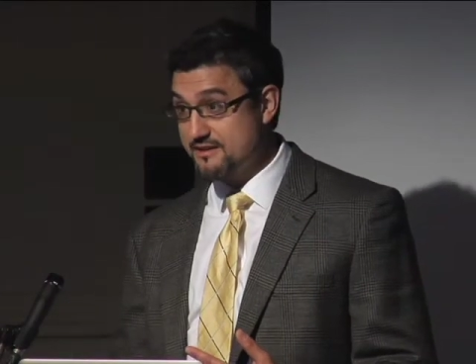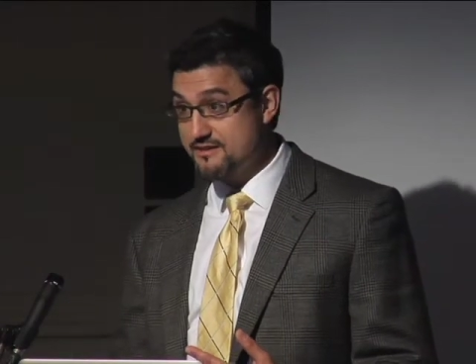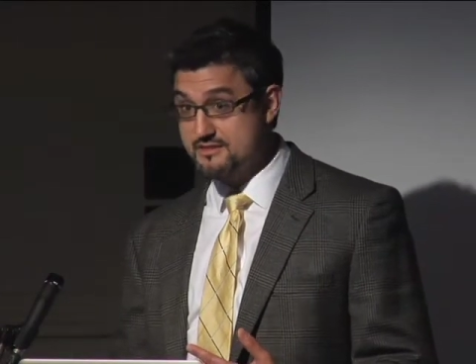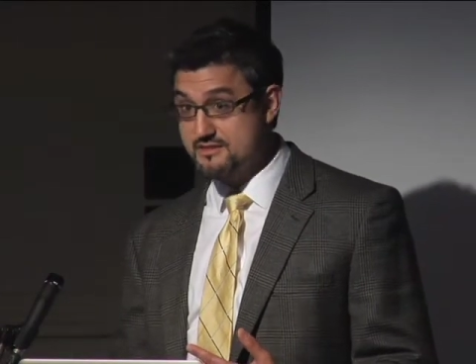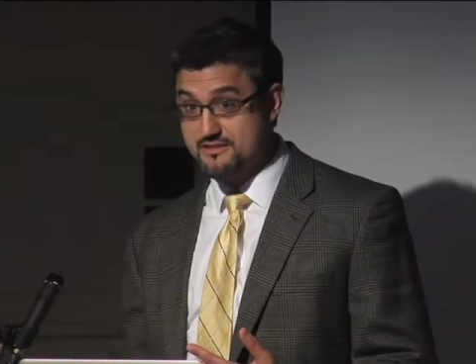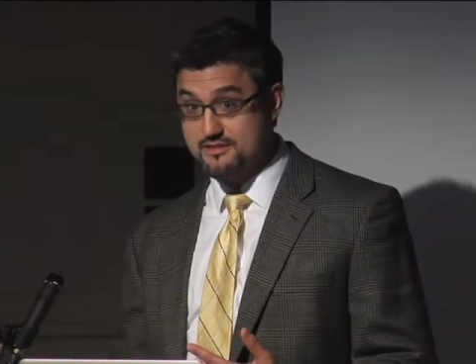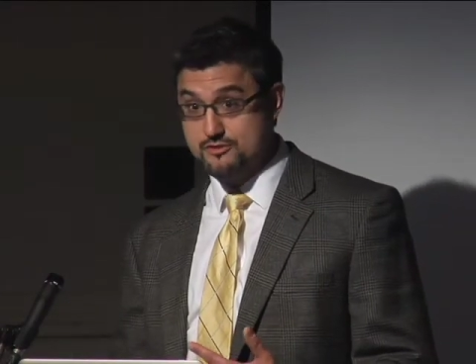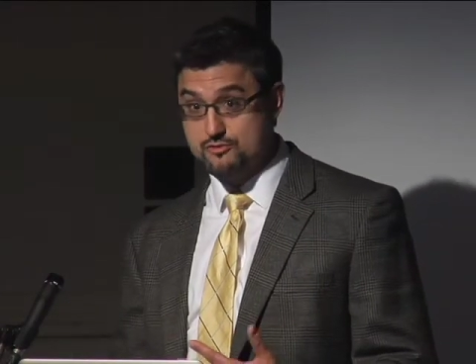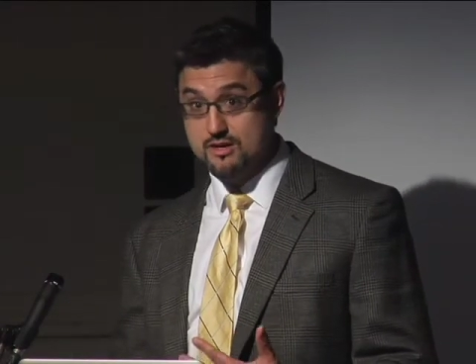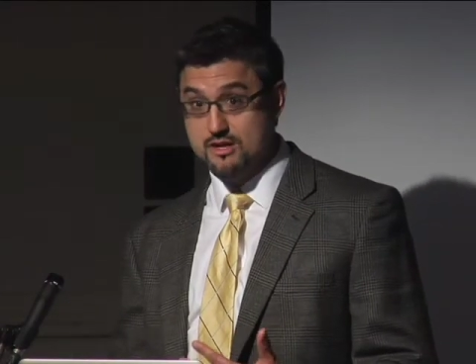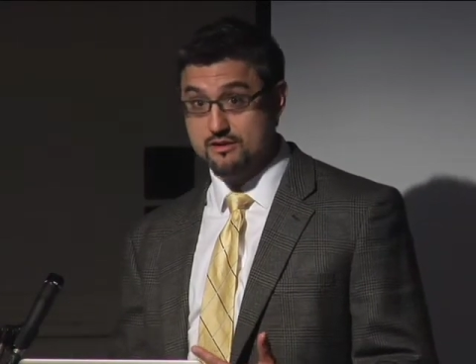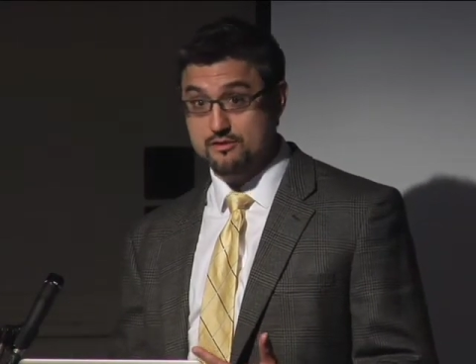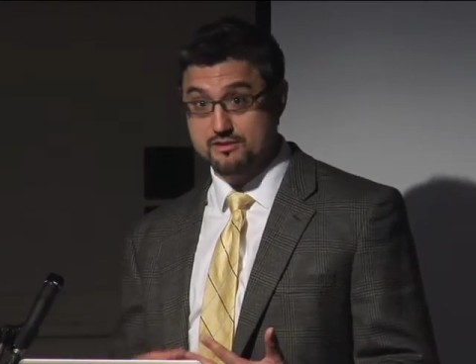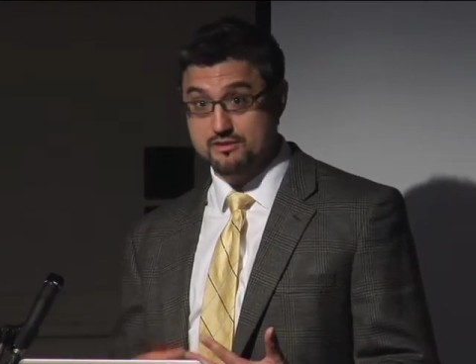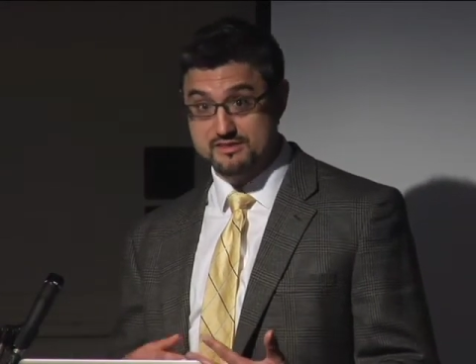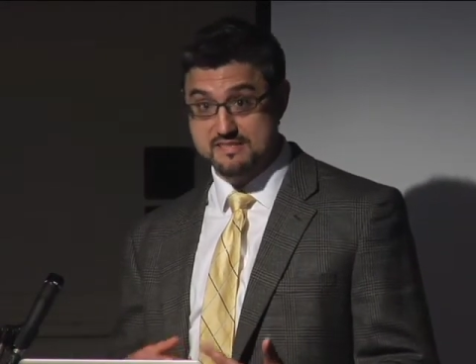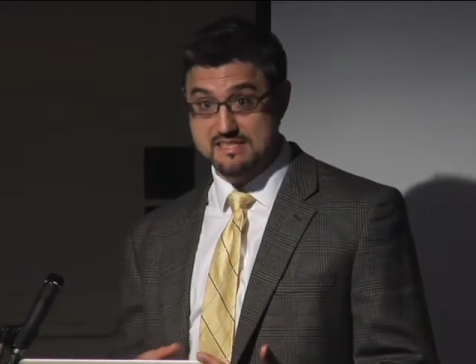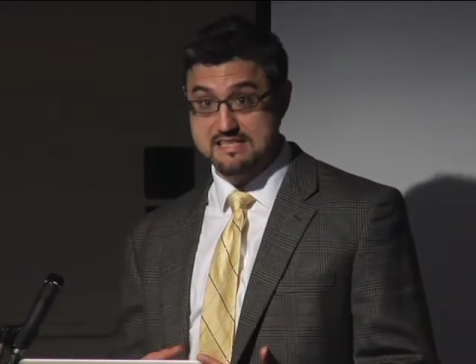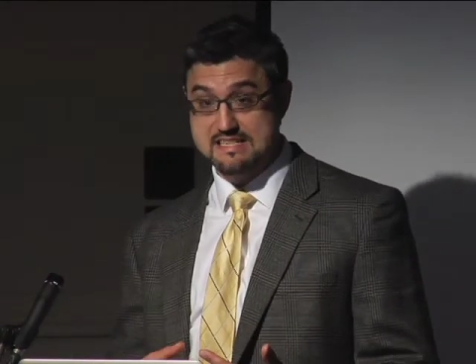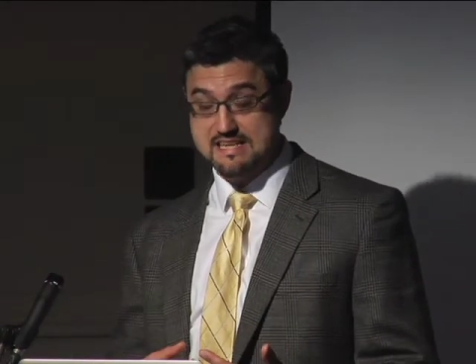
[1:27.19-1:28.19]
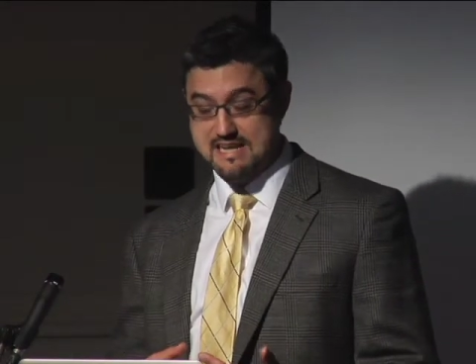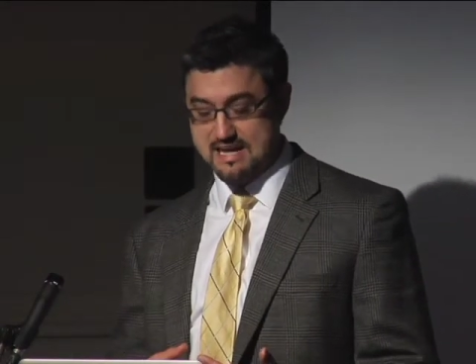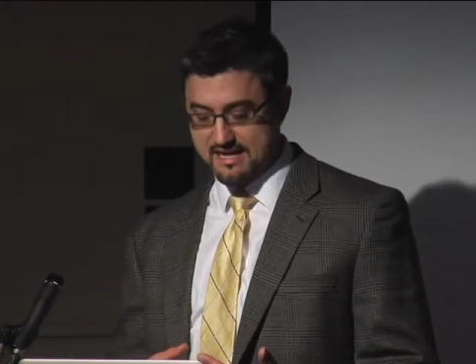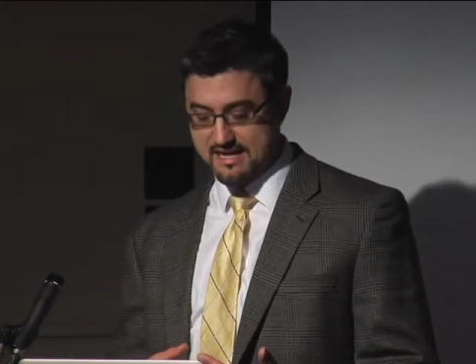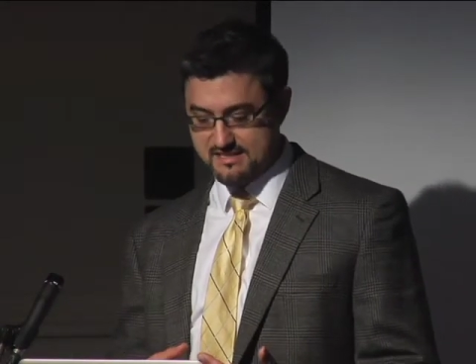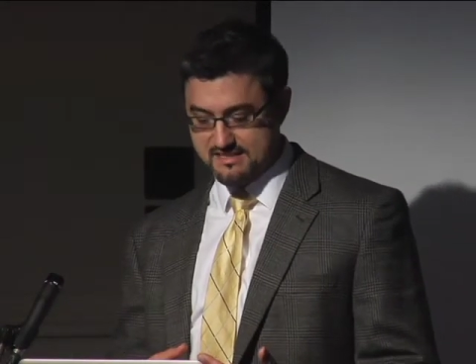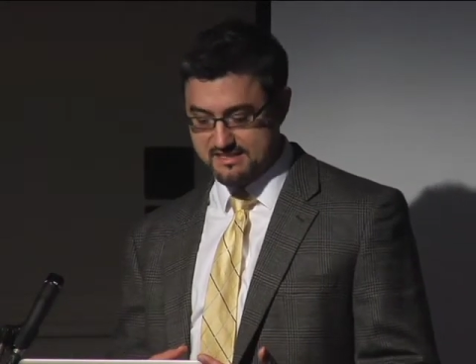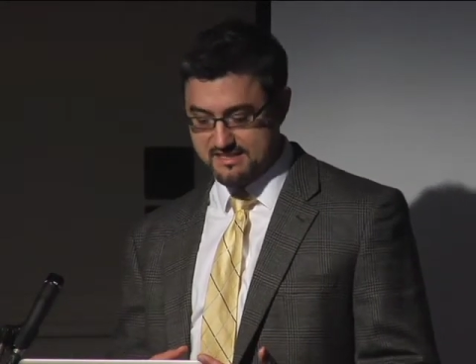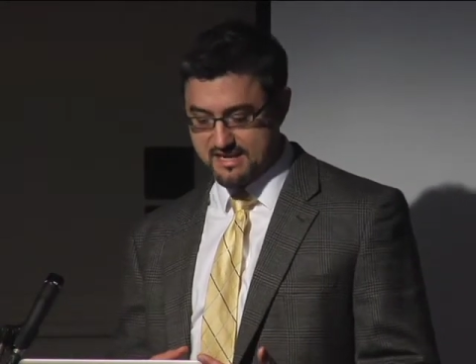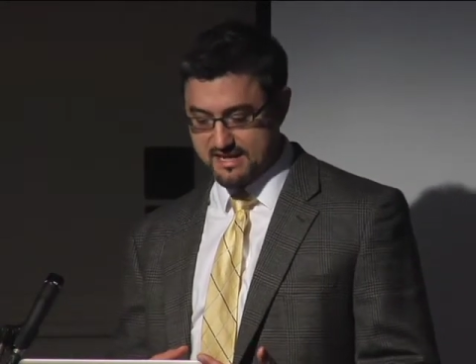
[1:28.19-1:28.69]
this is a drug called
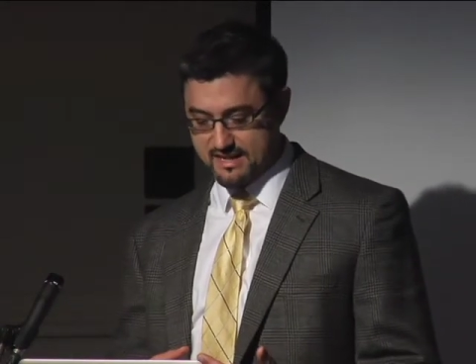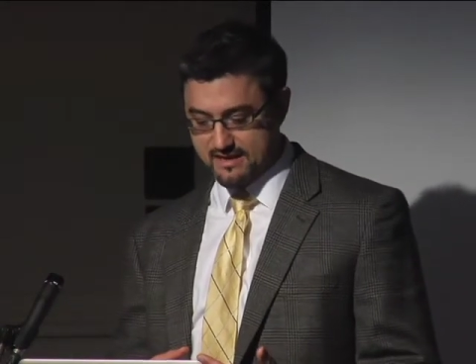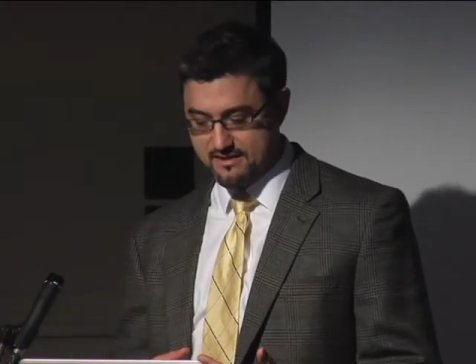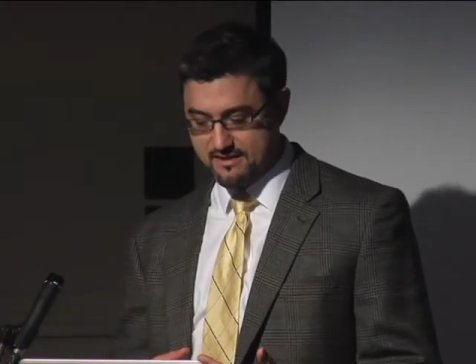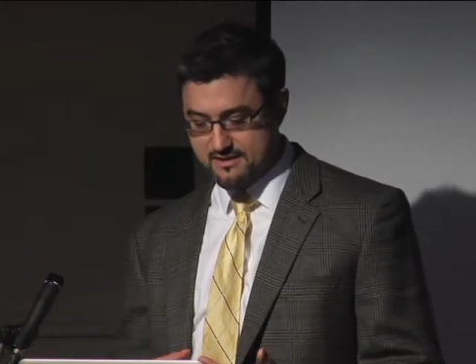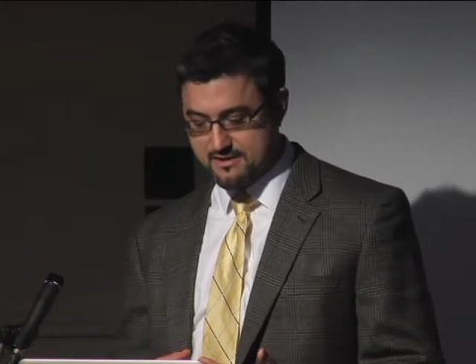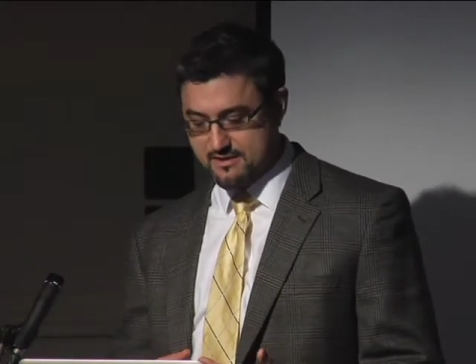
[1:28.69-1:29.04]
DTIC.